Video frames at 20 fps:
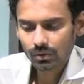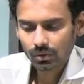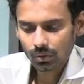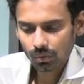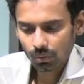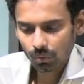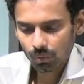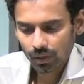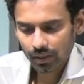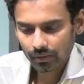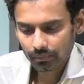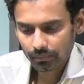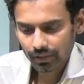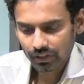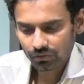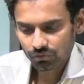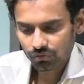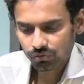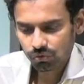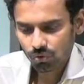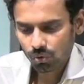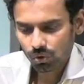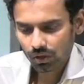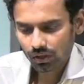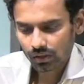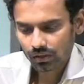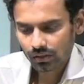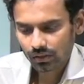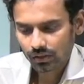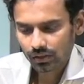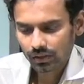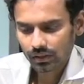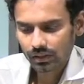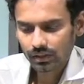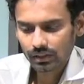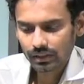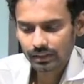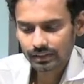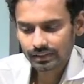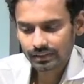1 by 4
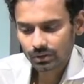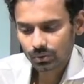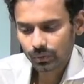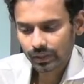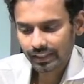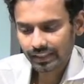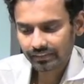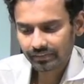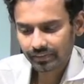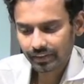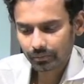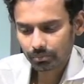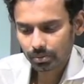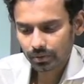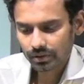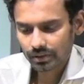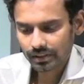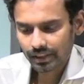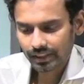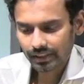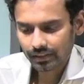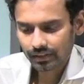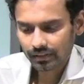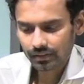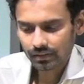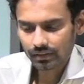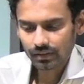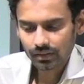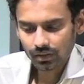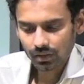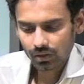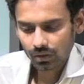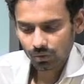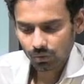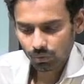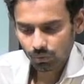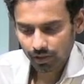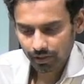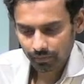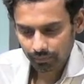is 25%.
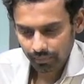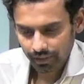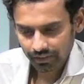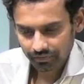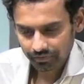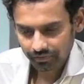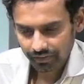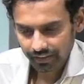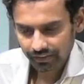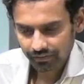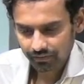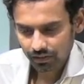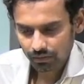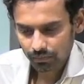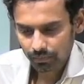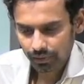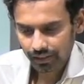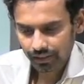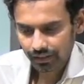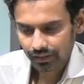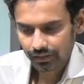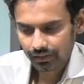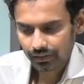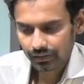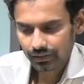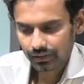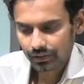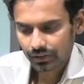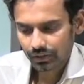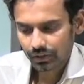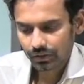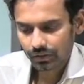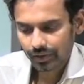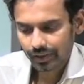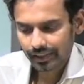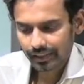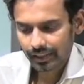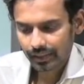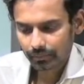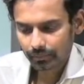1 by 5 will be
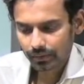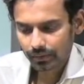20%.